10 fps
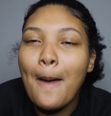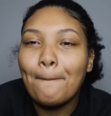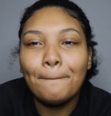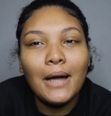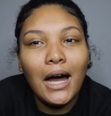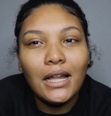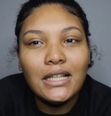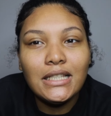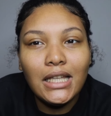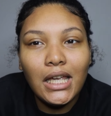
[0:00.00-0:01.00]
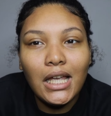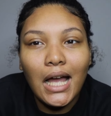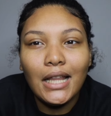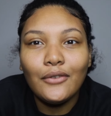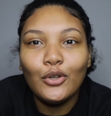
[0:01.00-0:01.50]
But honestly,
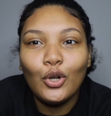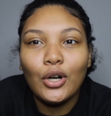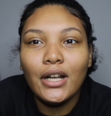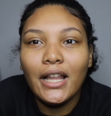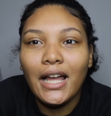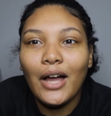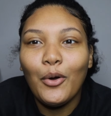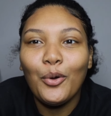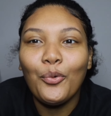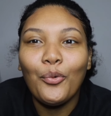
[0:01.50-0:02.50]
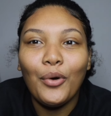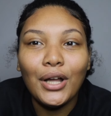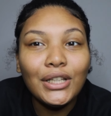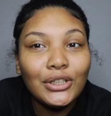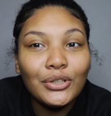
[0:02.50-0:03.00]
I didn't record it like how I
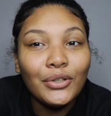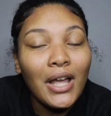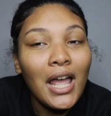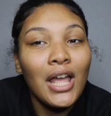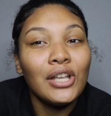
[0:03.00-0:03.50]
wanted to.